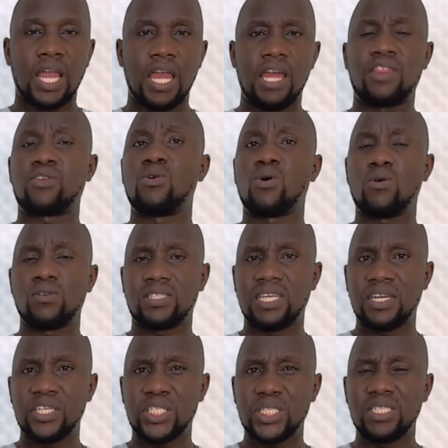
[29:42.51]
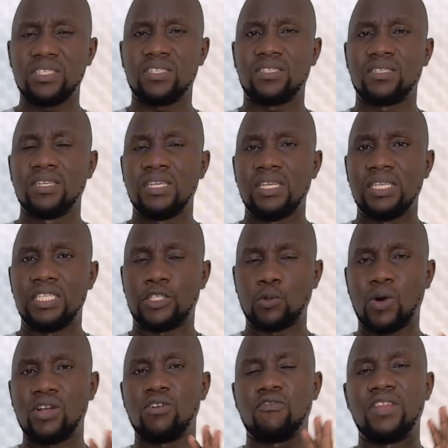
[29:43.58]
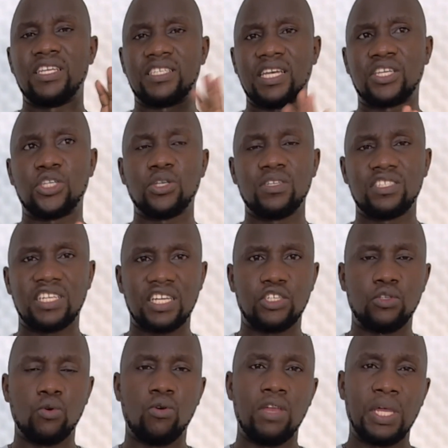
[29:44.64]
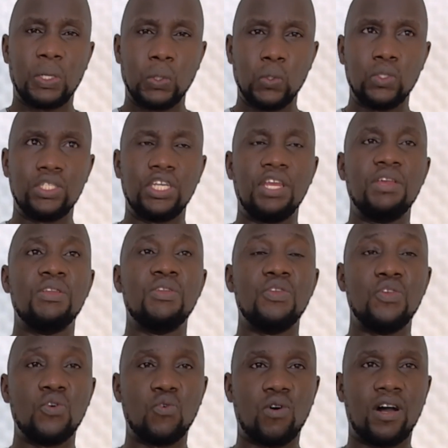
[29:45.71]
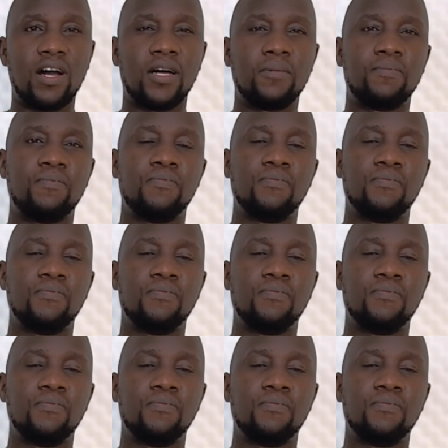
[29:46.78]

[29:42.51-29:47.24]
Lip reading: Ethical considerations is one of the sections that you include in your